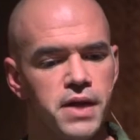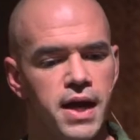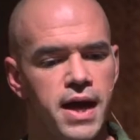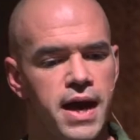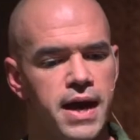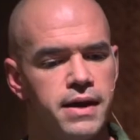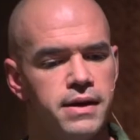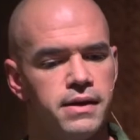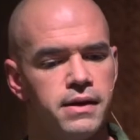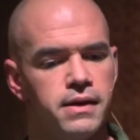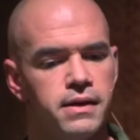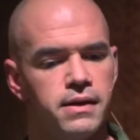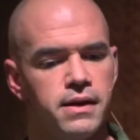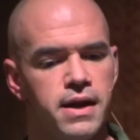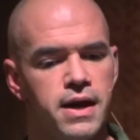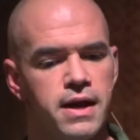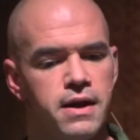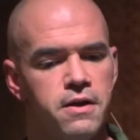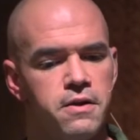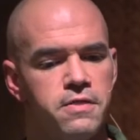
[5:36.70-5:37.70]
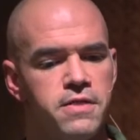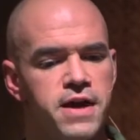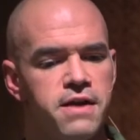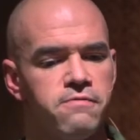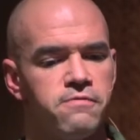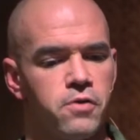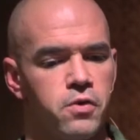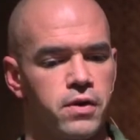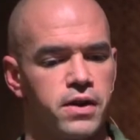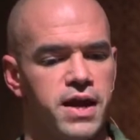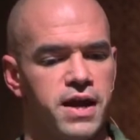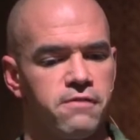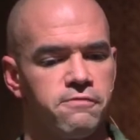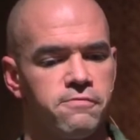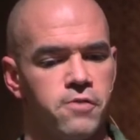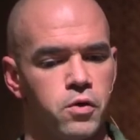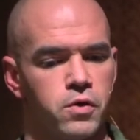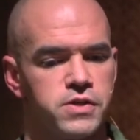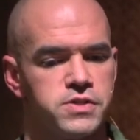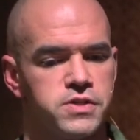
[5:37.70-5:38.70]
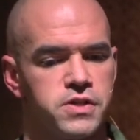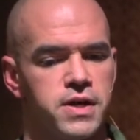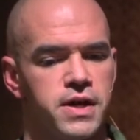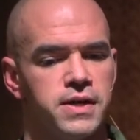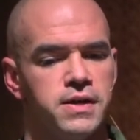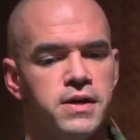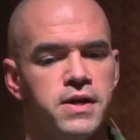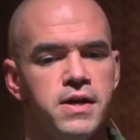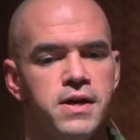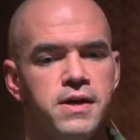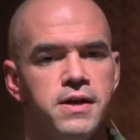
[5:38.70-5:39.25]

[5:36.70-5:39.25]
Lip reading: And they kind of focused on